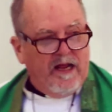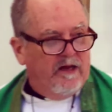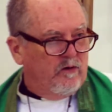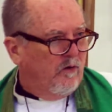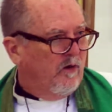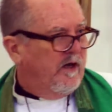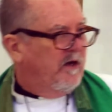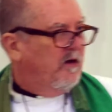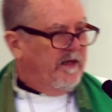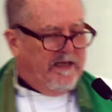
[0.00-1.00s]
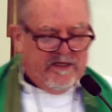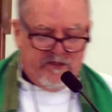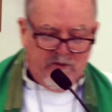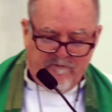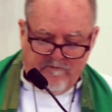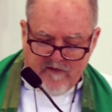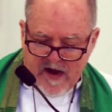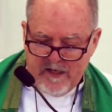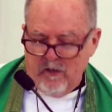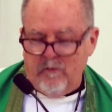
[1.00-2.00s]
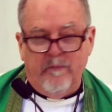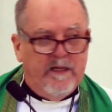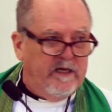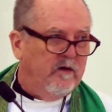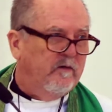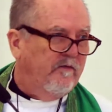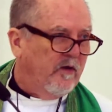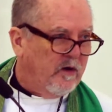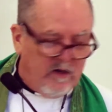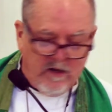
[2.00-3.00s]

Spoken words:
and oil into a final meal for